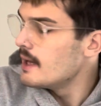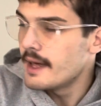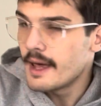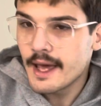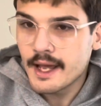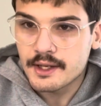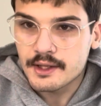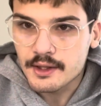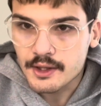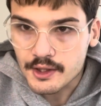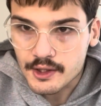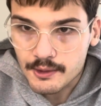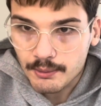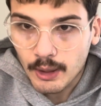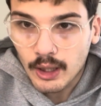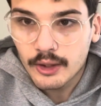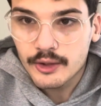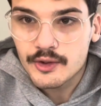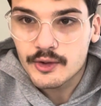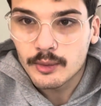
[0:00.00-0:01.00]
It's the
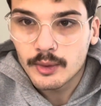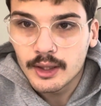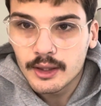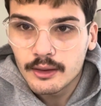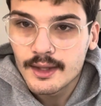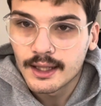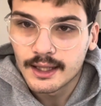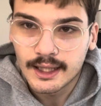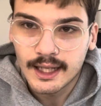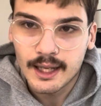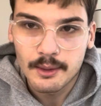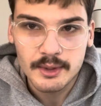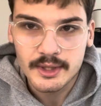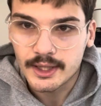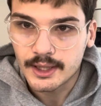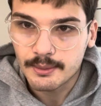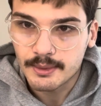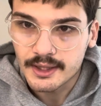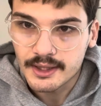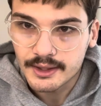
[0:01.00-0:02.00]
smallest one. I was out
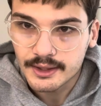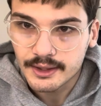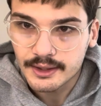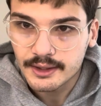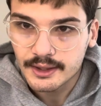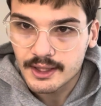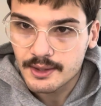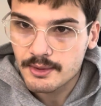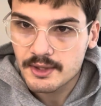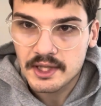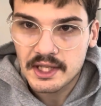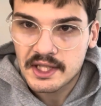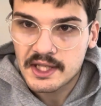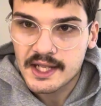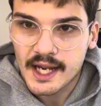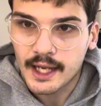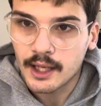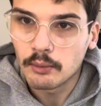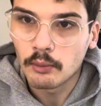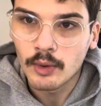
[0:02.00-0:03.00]
of pieces. This was the
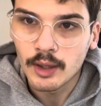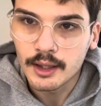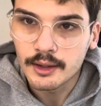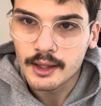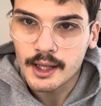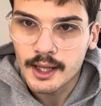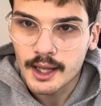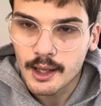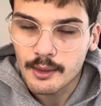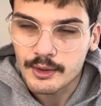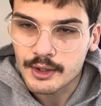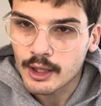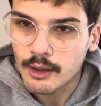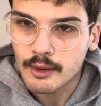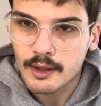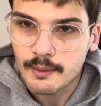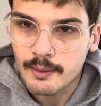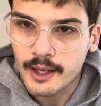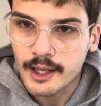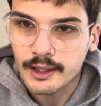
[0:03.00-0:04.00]
second one, and I was
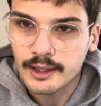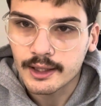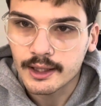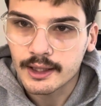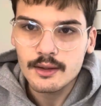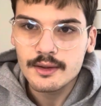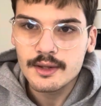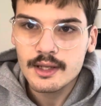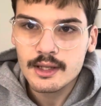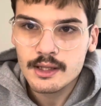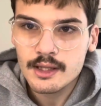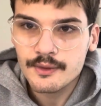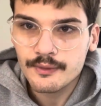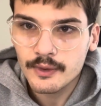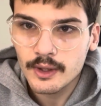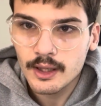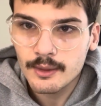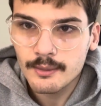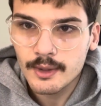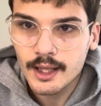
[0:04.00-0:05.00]
already panicking. This is
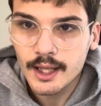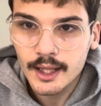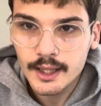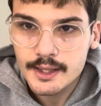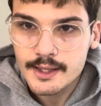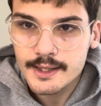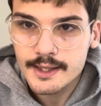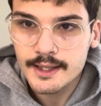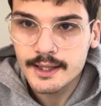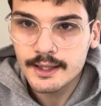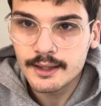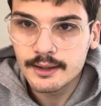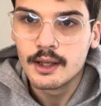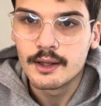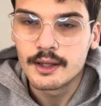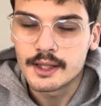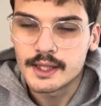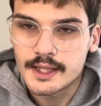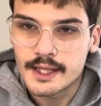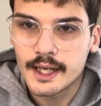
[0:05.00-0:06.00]
from a scene,
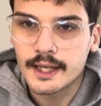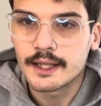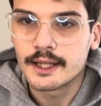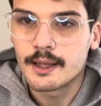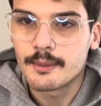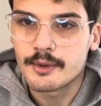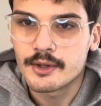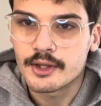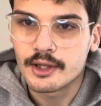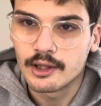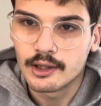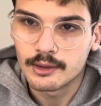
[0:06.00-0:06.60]
the second episode,